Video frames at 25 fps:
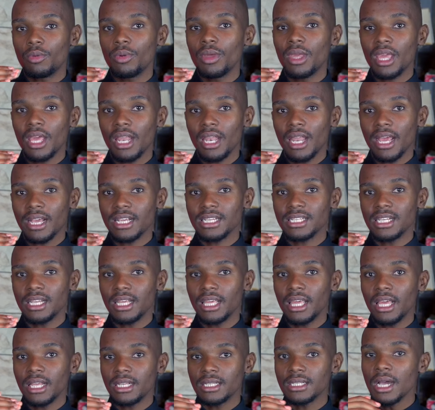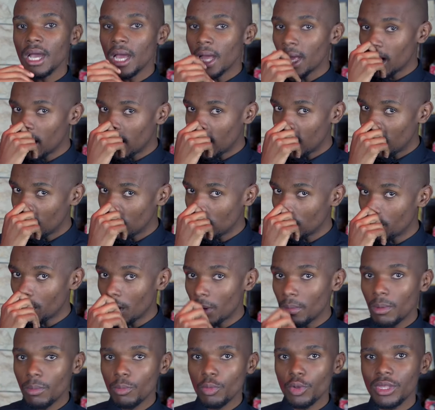we can actually get. Now, the
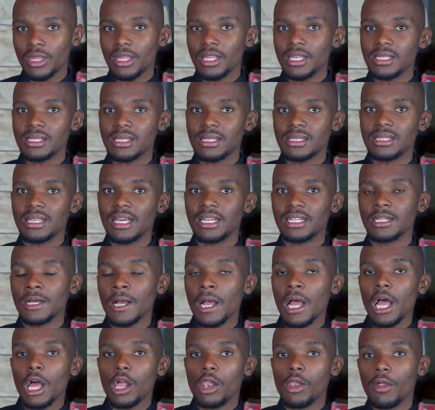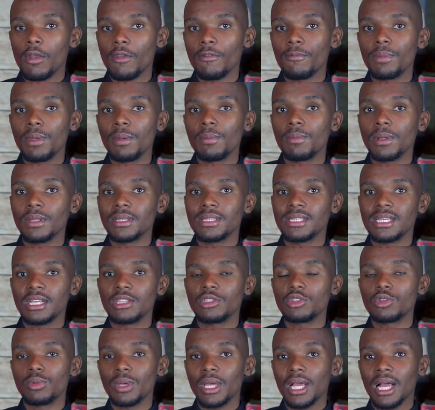problem with this is that a lot of people tend
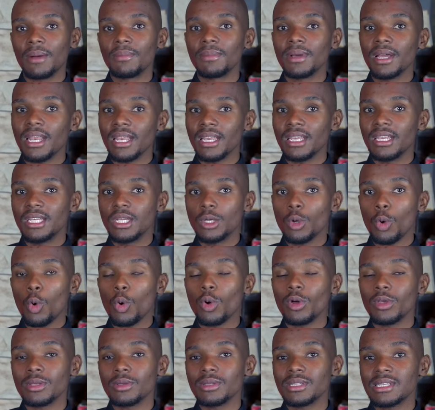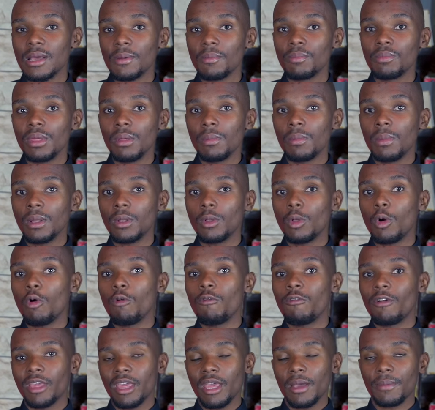to become greedy, or some people
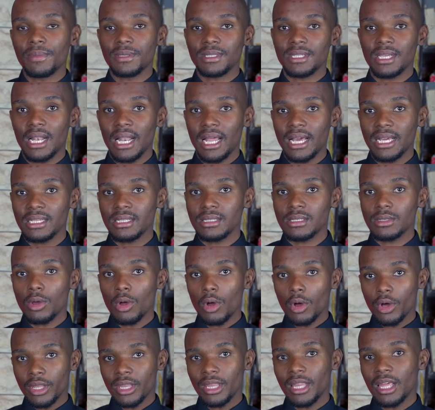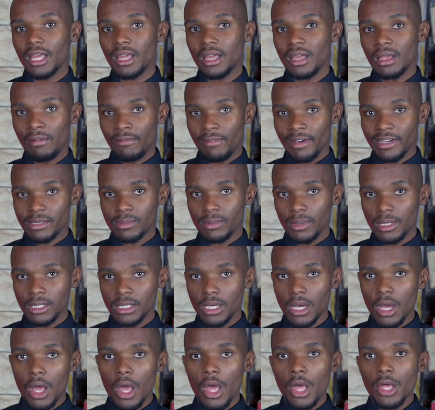overcapitalize on their investment.
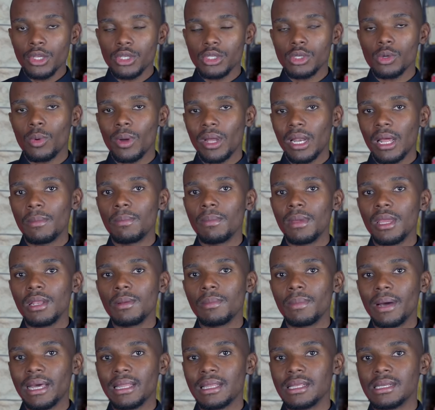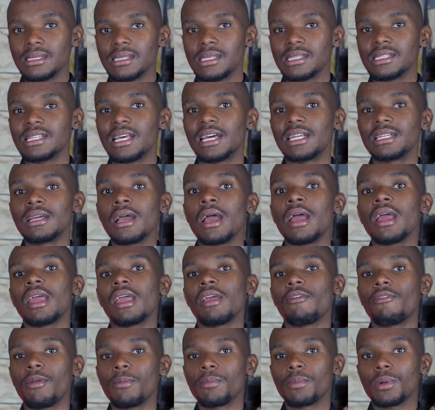So what I mean by this is that
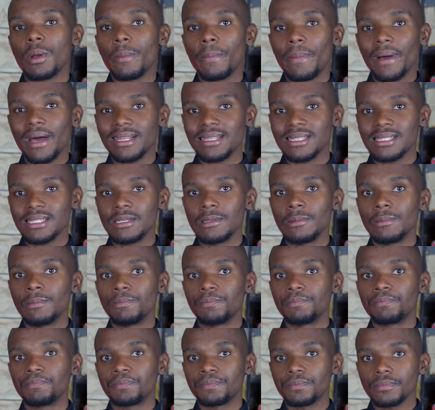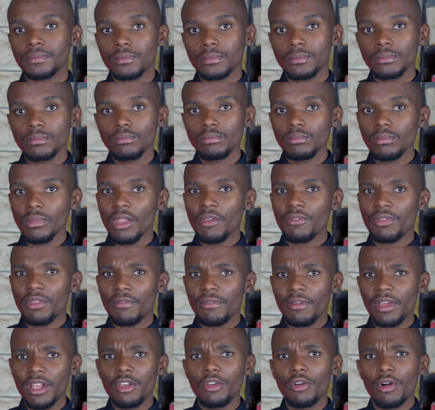if the
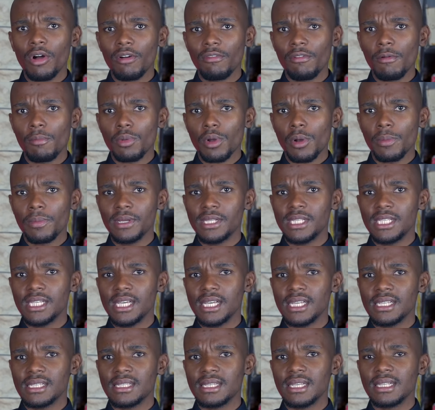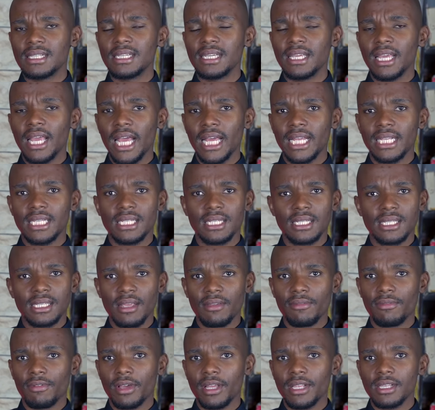value of a property is sitting at, say
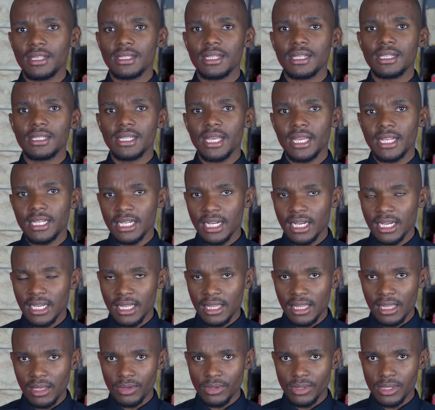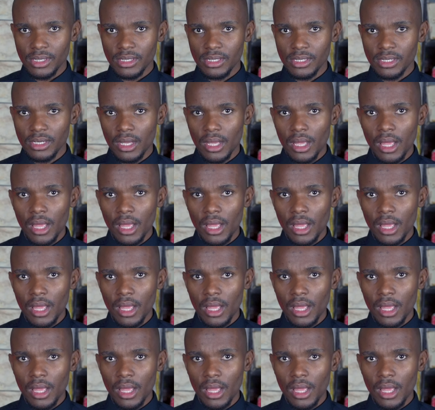for instance, 800,000,